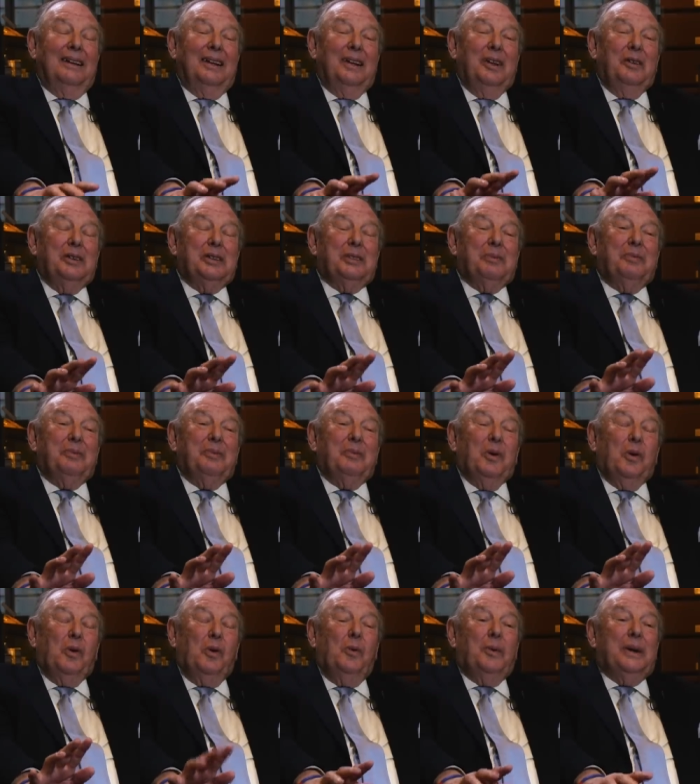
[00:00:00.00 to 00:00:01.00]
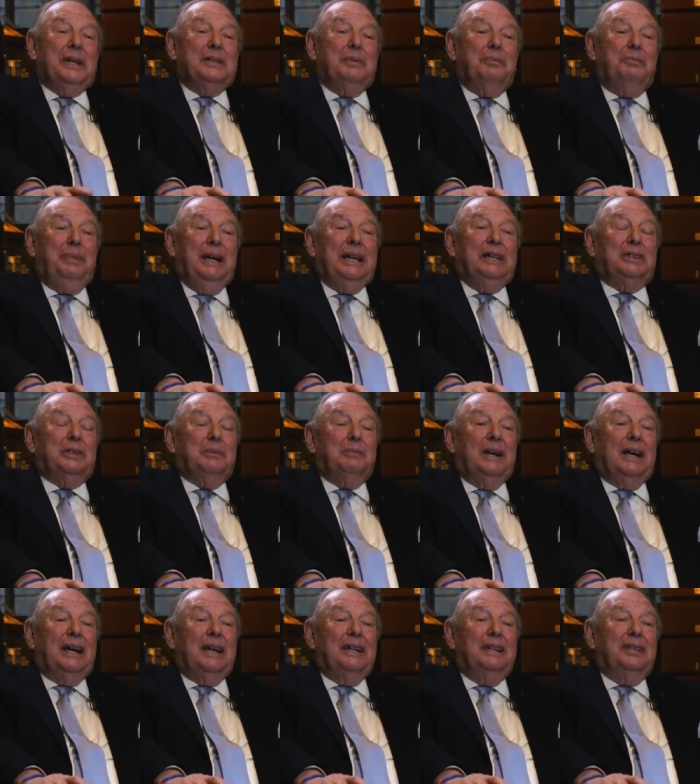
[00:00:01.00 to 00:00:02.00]
there was always a big
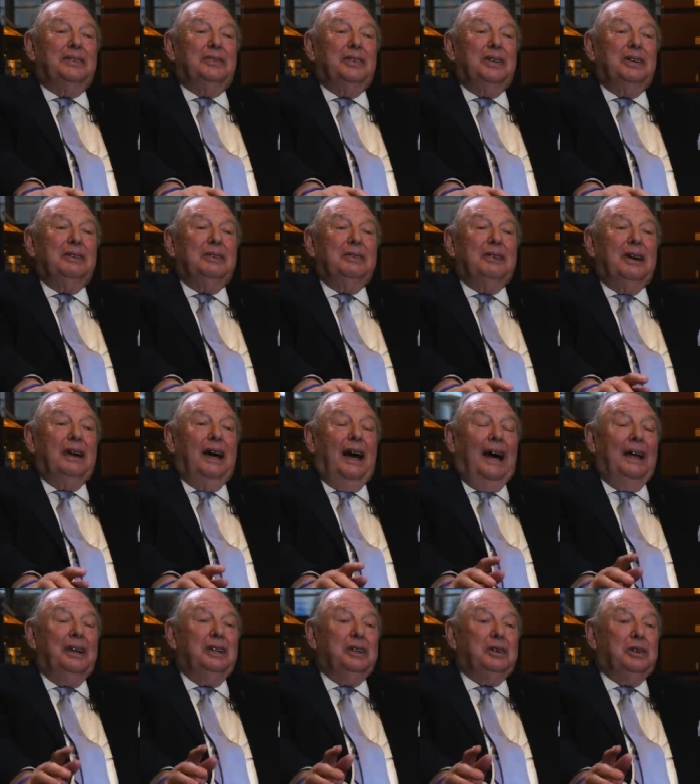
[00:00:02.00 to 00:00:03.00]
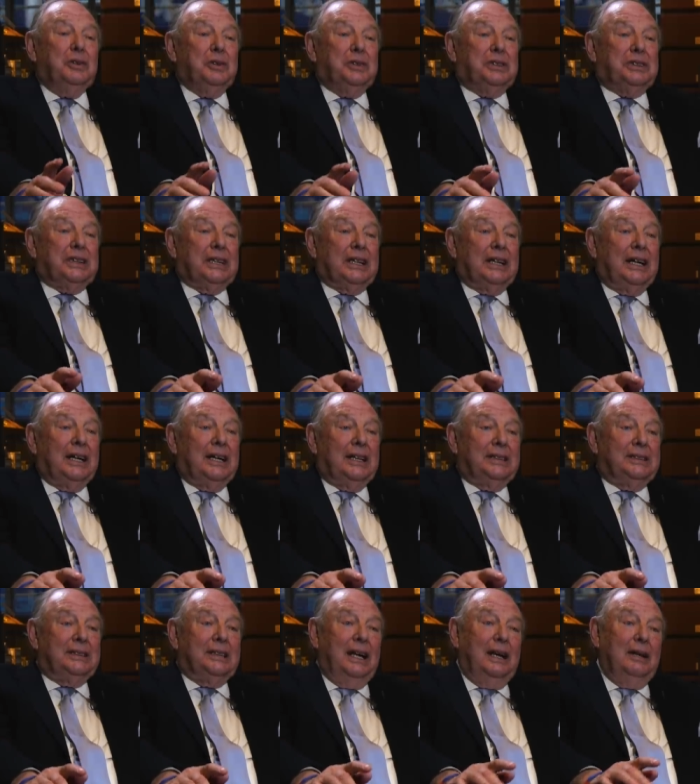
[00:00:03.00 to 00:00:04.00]
demand for other good
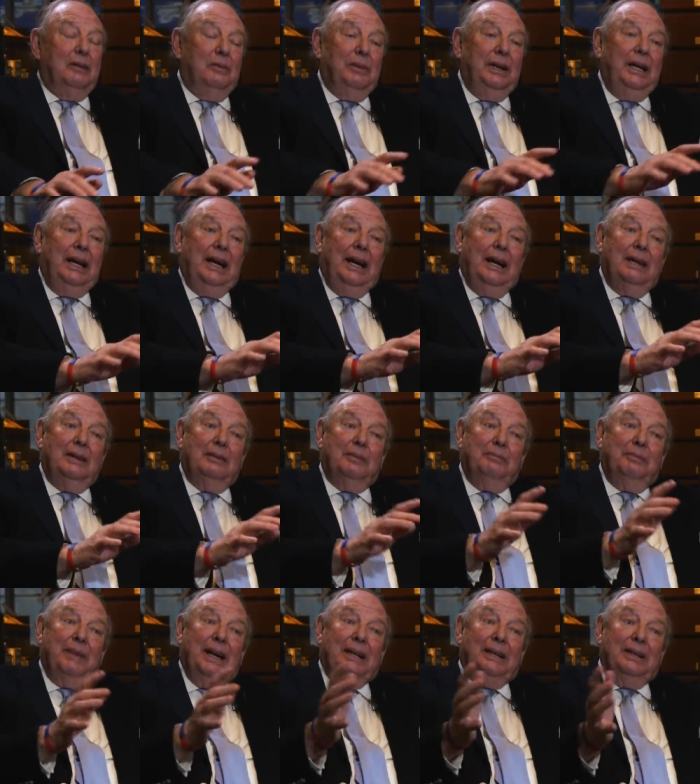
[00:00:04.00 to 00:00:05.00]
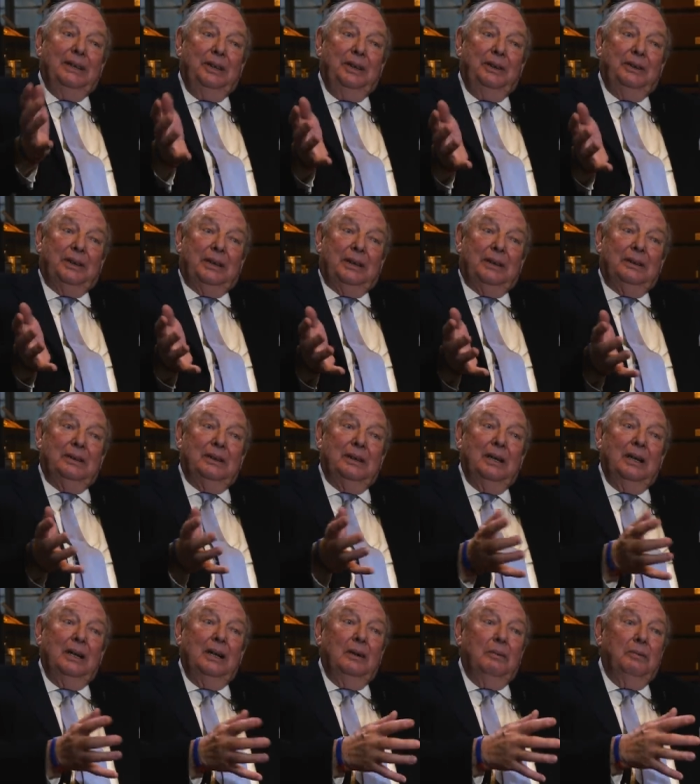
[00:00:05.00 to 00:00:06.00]
cigars, right. and we had Macanudo,
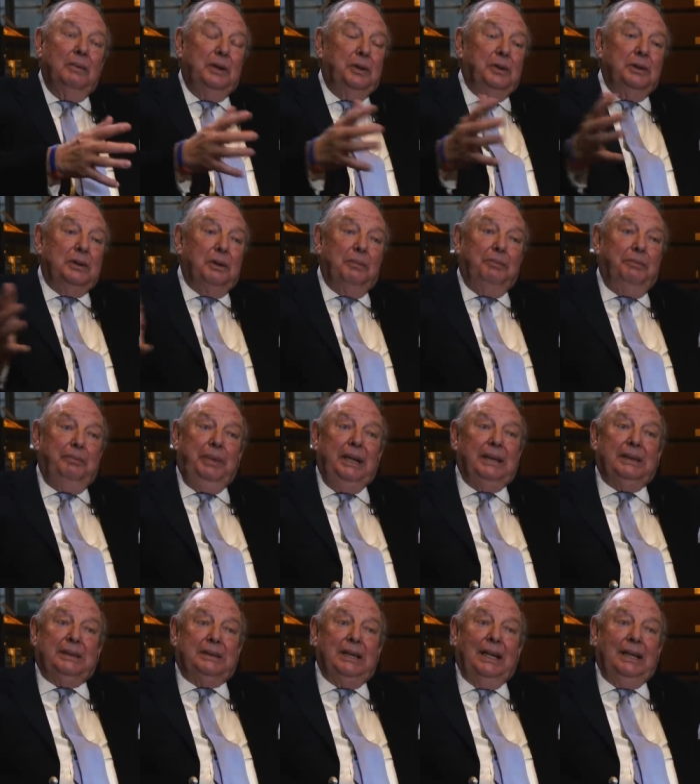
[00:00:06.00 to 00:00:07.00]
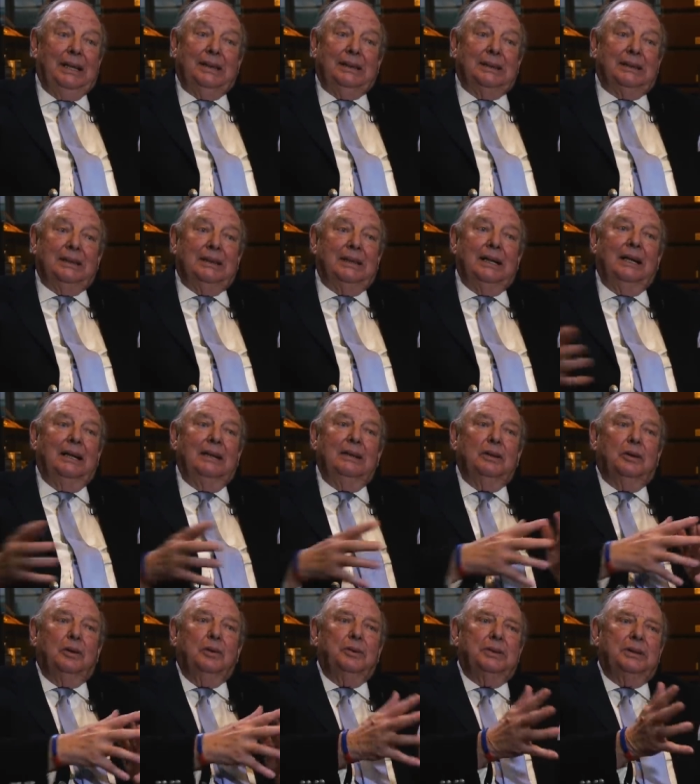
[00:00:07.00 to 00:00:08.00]
right. which was a big selling cigar, and
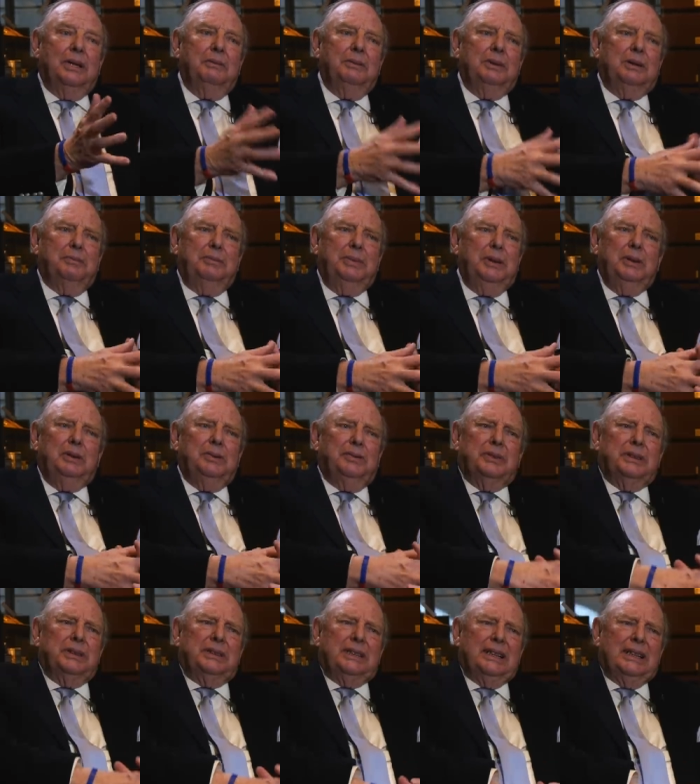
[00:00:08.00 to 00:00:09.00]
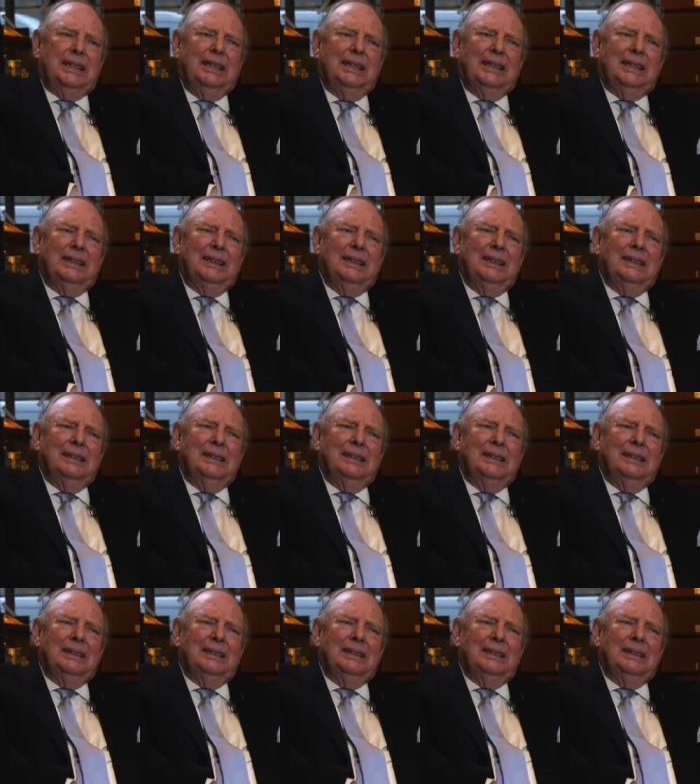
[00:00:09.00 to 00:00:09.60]
of course that was a beautiful cigar.